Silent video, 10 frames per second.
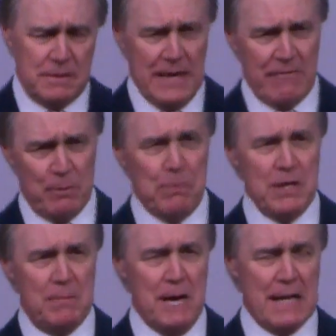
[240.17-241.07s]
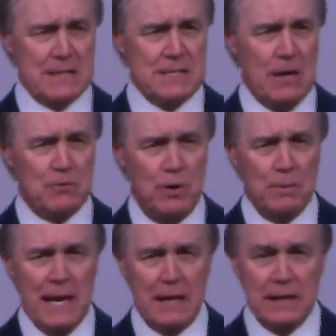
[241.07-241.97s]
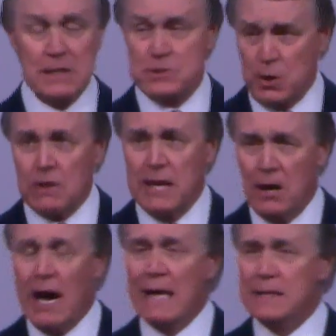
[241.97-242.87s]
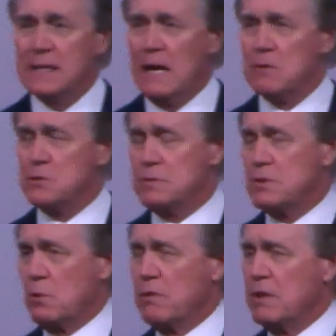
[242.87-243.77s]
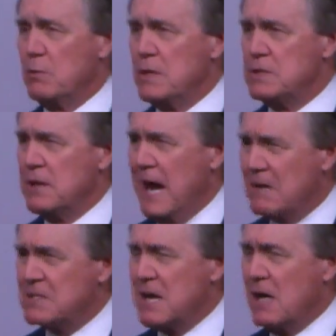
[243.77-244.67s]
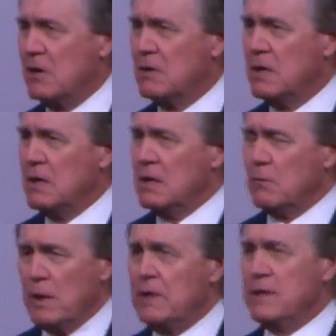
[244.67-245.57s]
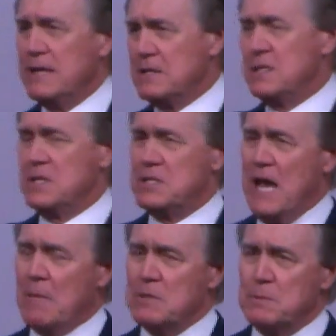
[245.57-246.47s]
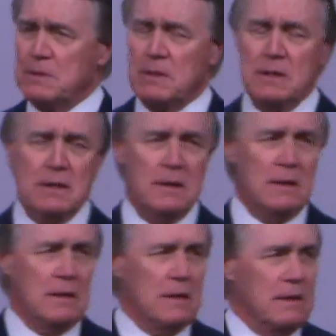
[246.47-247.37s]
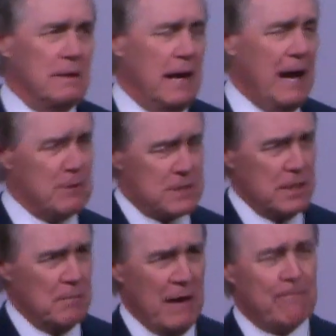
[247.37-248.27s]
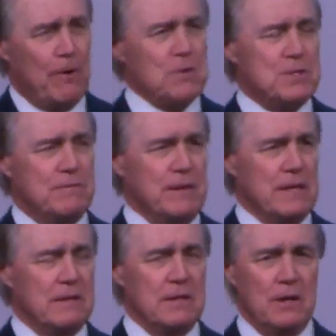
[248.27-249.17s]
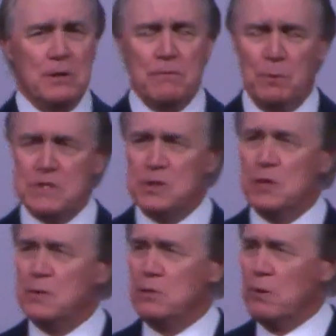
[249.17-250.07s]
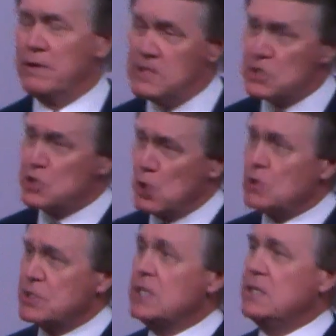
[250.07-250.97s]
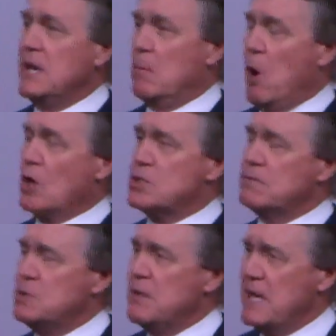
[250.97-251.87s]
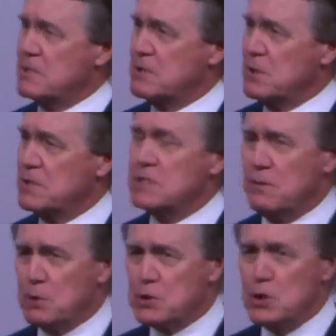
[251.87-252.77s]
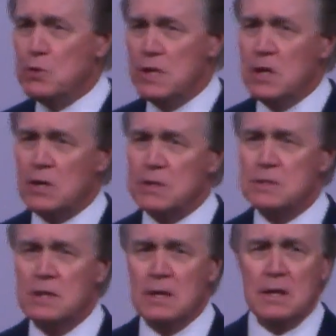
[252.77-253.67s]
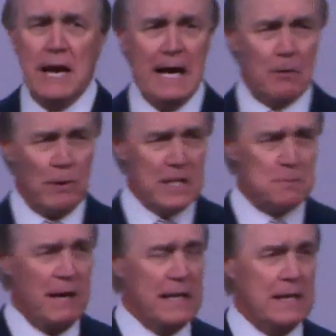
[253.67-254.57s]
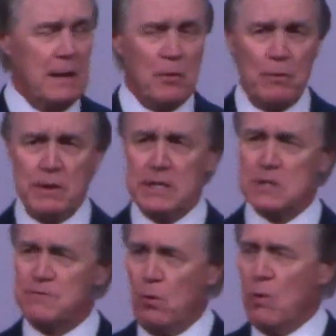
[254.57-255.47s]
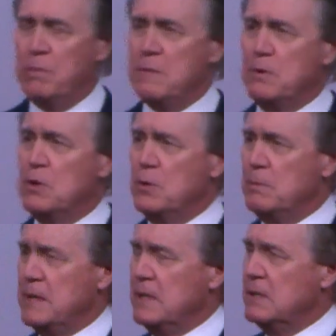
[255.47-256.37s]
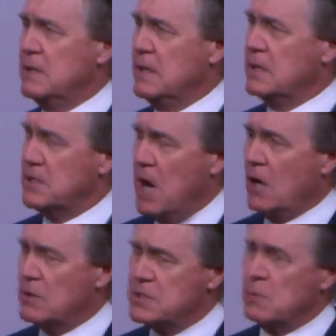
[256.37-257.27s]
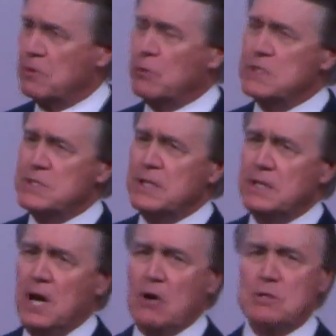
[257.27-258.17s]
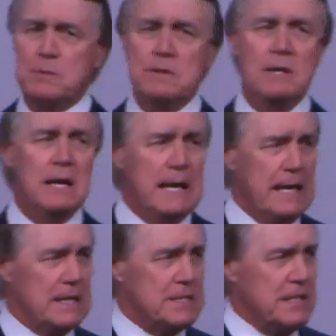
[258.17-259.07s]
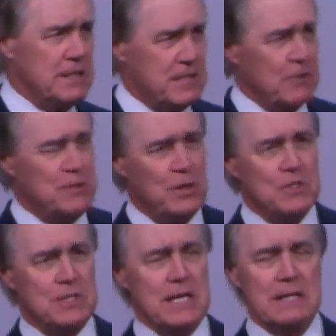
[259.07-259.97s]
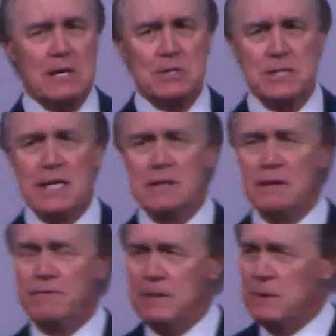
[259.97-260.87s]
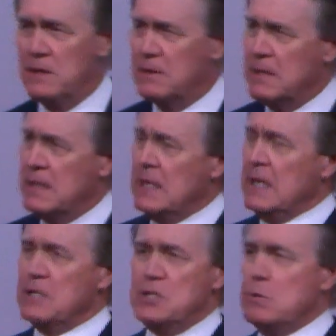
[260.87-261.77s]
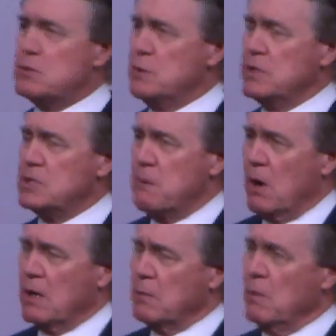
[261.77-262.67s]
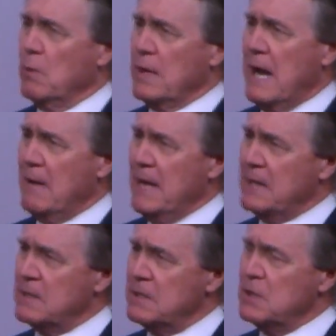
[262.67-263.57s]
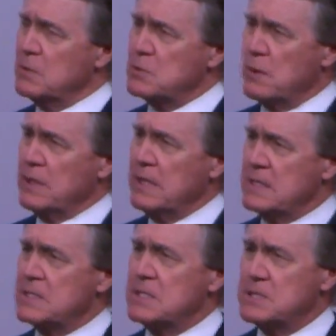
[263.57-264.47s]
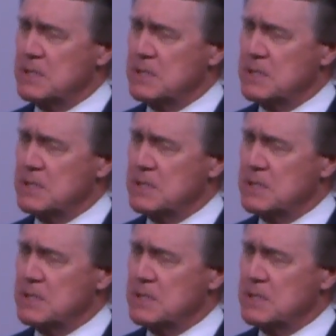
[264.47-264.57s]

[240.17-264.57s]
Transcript: kind of epitomizes how Trump got elected. Certainly how I did. I was sort of the original outsider running against the establishment. My first event, what you do when you run, this is 13 now, March of 2013. So for 2 years, I had raised my hand. I'm going to run against 4 people who had been in Congress. There were 3 sitting congressmen and a sitting Secretary of State in our state, a female. And she was really smart. And what I had to do was run against